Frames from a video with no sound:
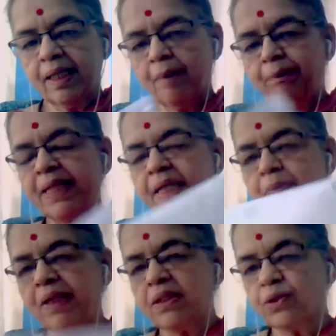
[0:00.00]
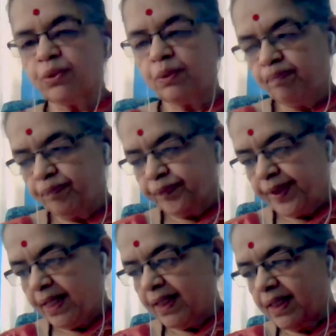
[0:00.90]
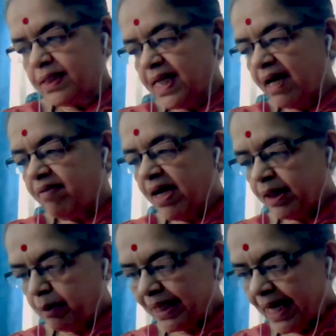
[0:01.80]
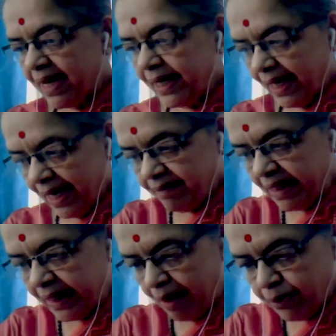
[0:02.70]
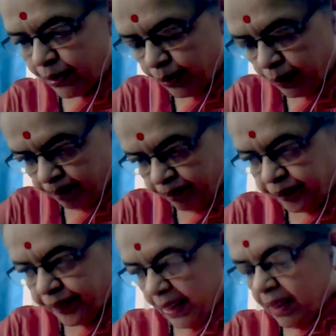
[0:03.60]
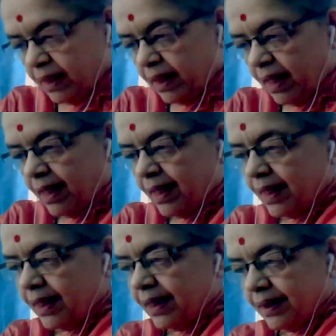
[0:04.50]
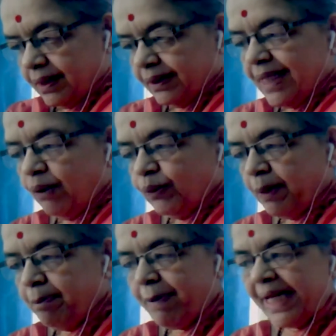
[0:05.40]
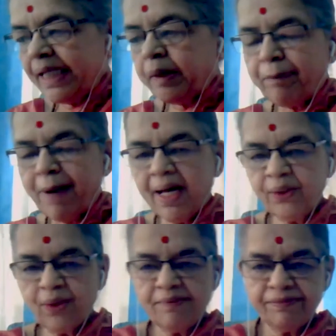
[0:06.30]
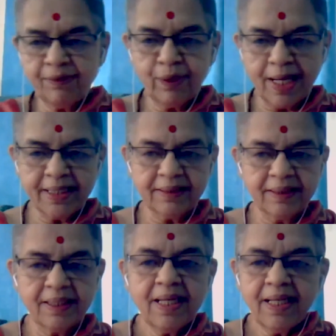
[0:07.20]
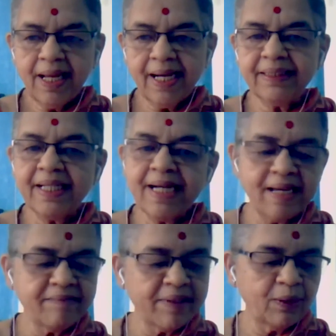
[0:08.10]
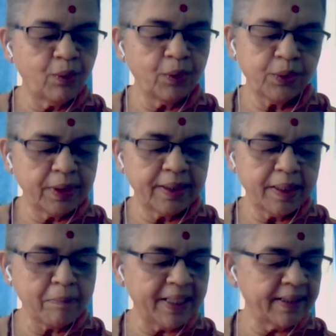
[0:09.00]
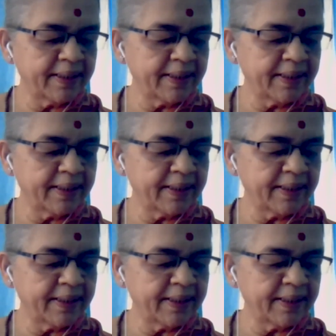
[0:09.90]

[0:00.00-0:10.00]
applicable to uh, Charvaka. But I, I will come to uh, now the merit part of Lokayata and then I will go to the Bimla.